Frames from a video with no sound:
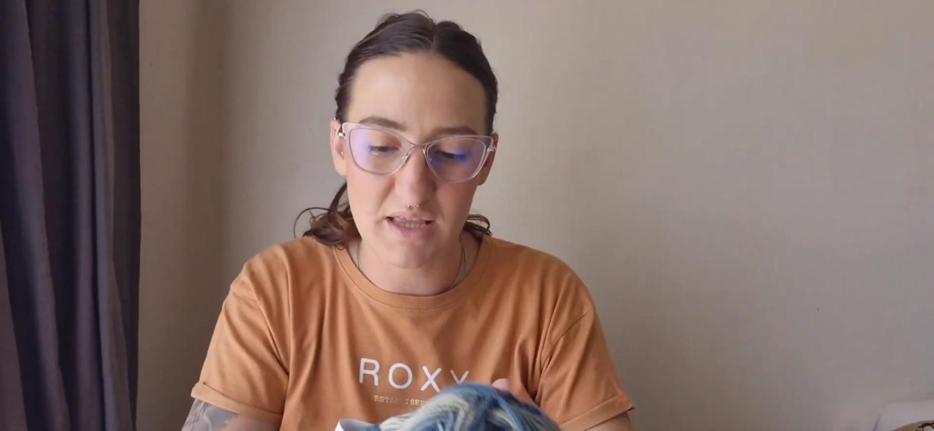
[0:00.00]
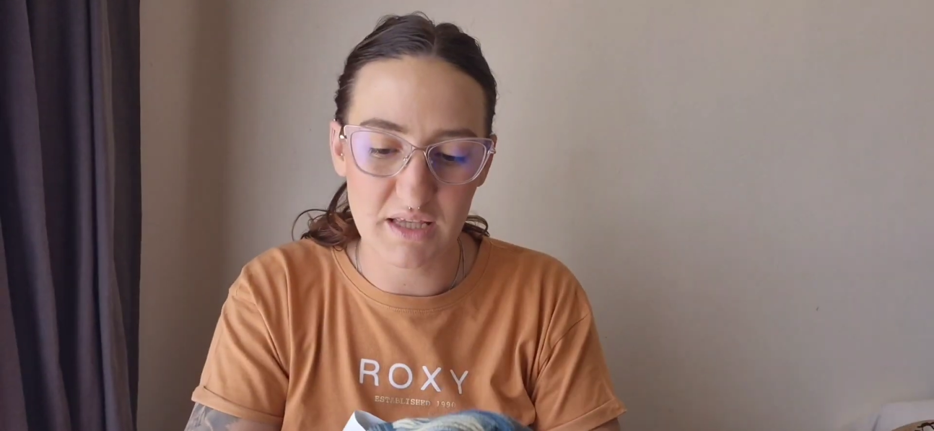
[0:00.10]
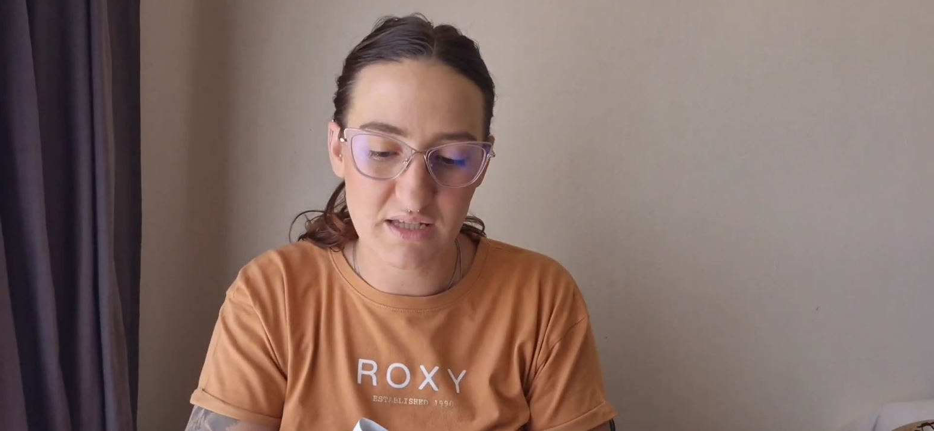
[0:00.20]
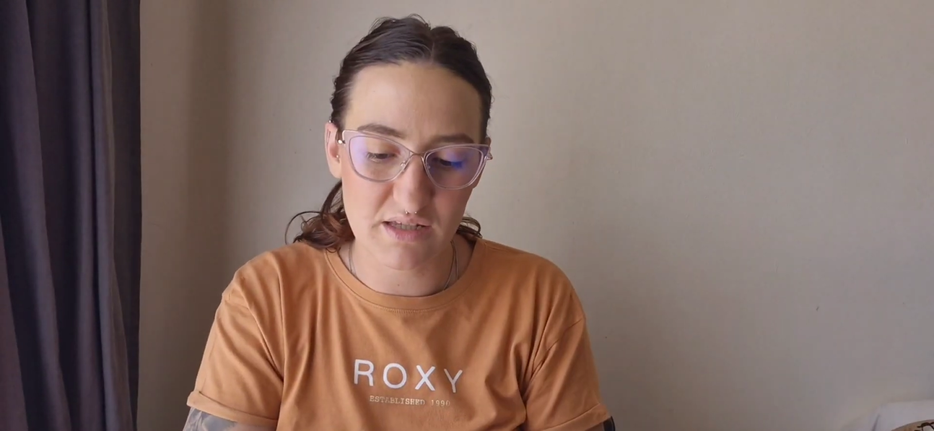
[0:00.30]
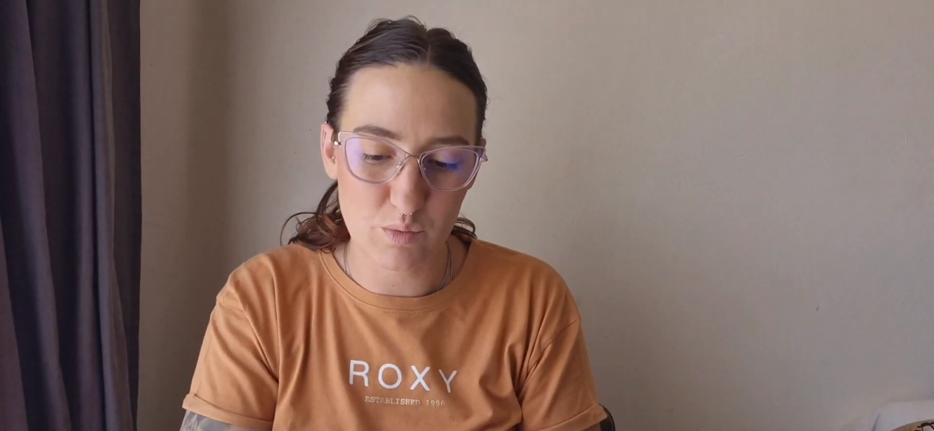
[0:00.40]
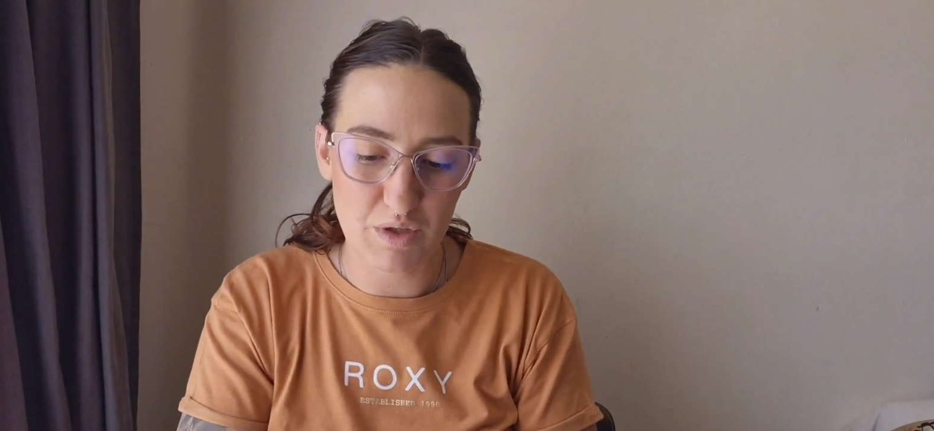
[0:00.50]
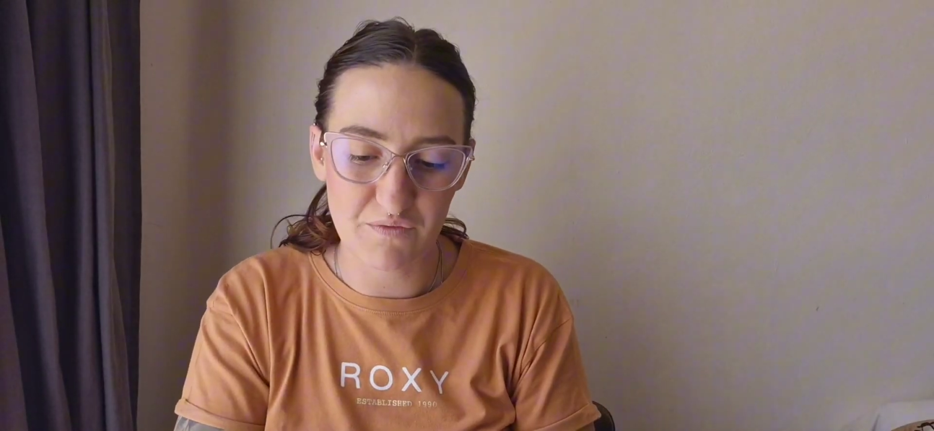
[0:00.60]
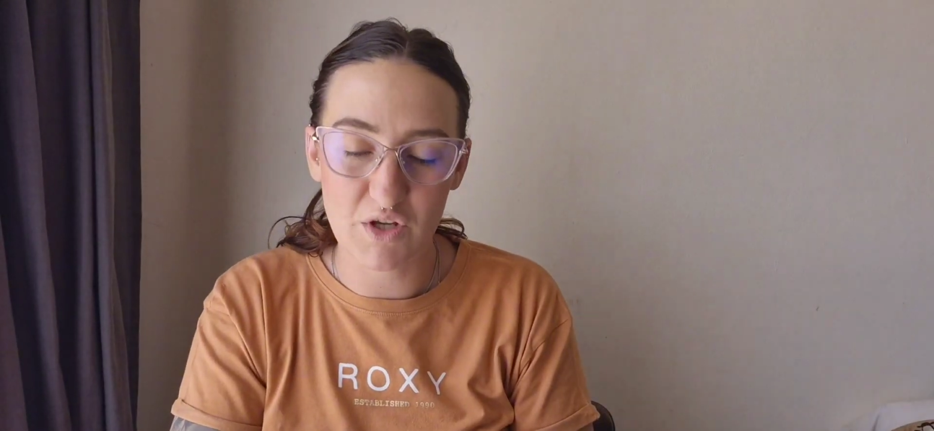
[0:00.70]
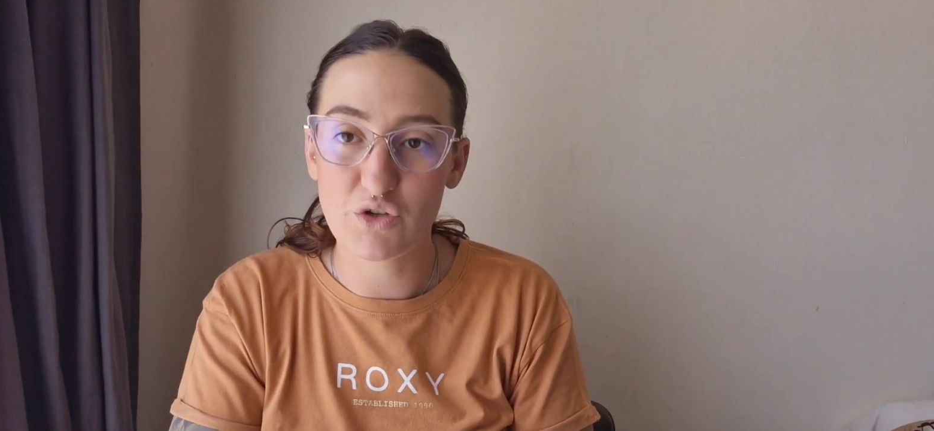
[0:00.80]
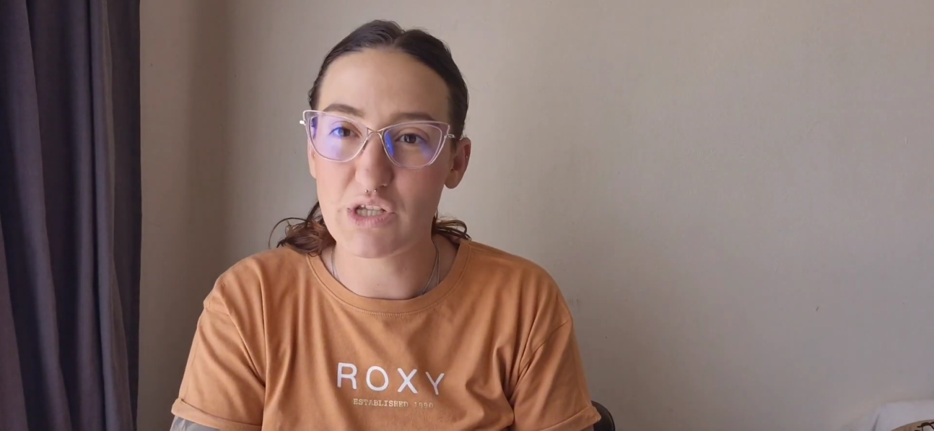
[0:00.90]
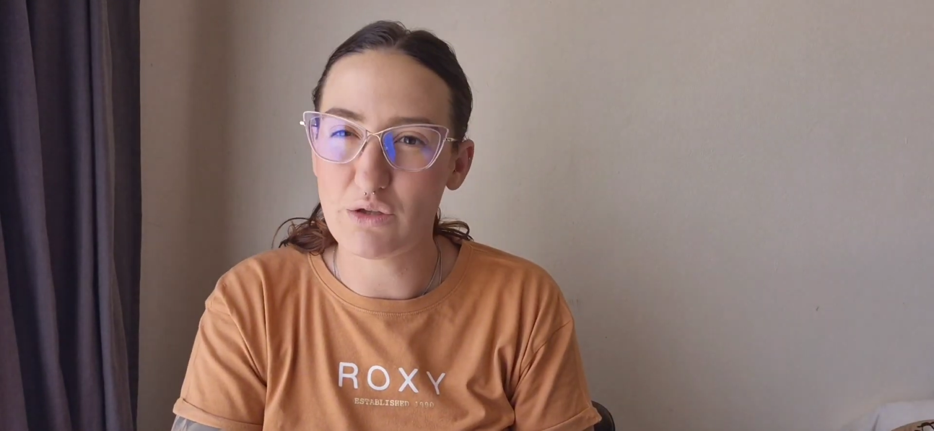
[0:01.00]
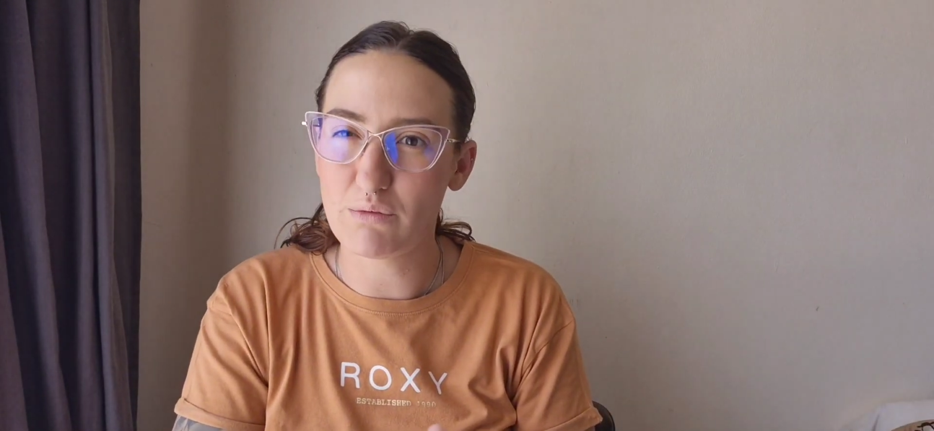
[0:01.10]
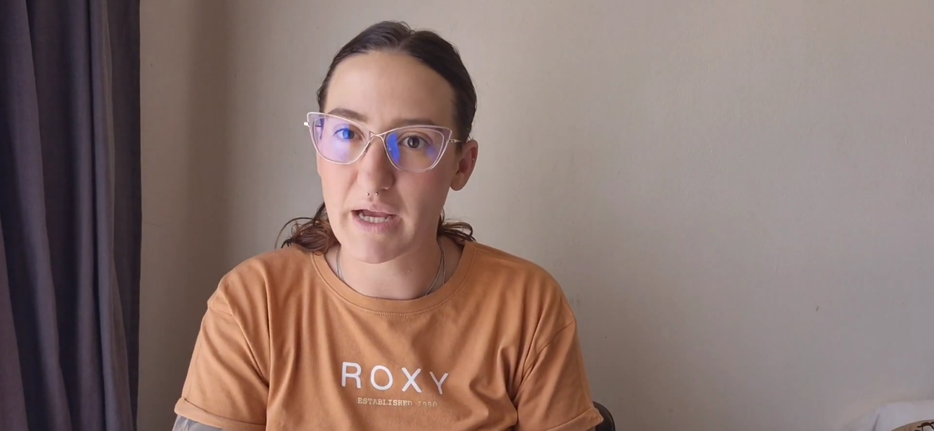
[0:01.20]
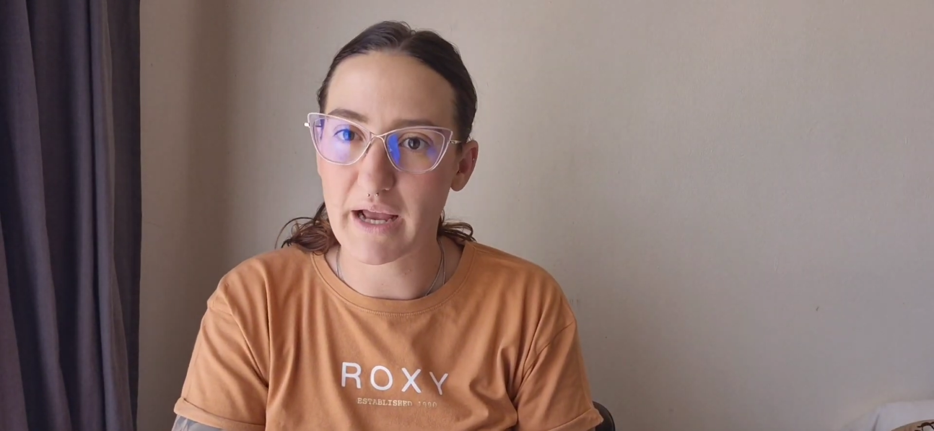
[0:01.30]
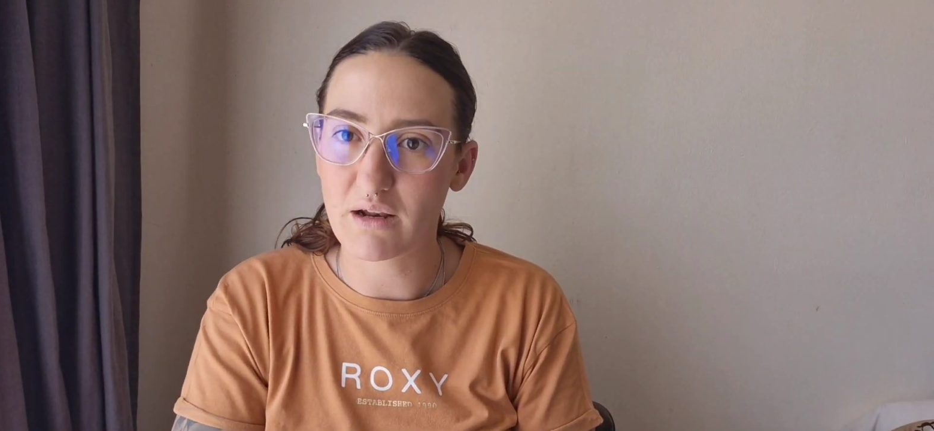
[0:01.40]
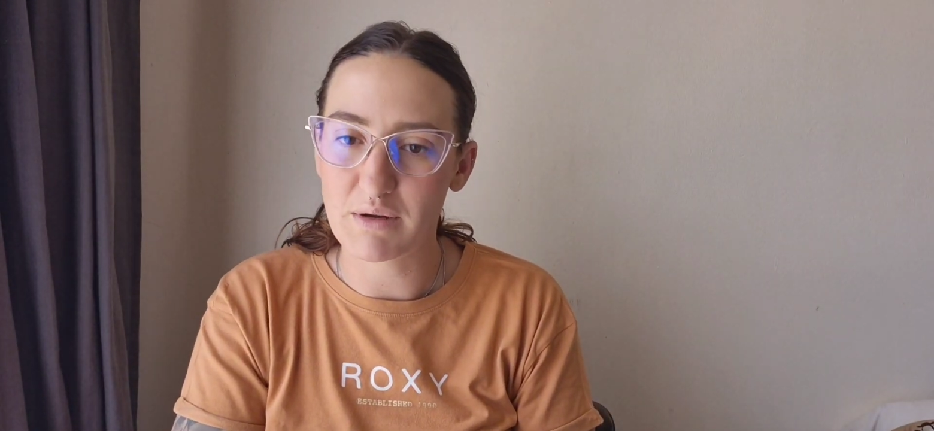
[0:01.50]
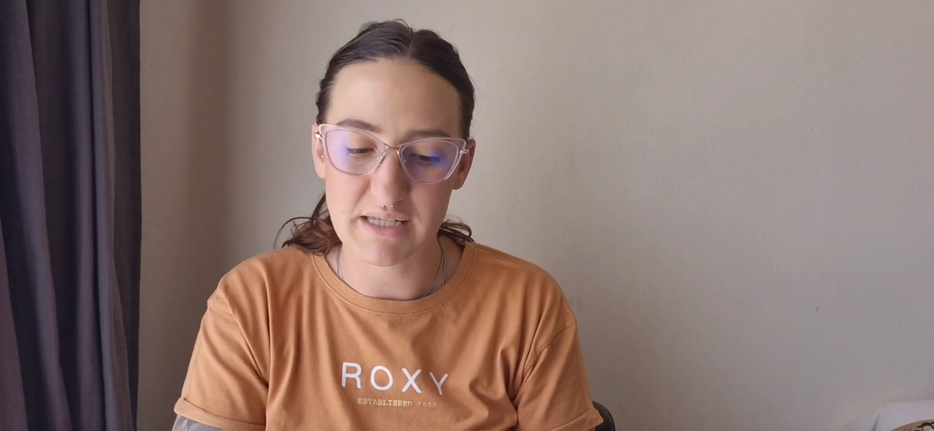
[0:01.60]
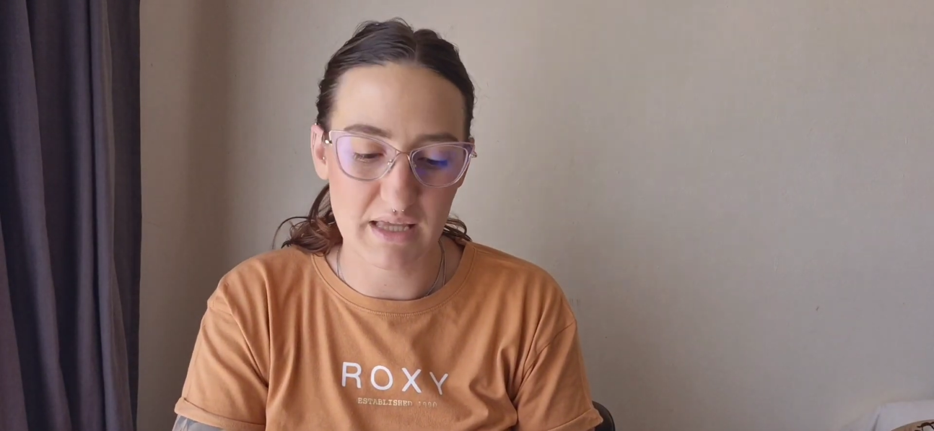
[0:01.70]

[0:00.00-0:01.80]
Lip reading: and this is one of their newer colorways.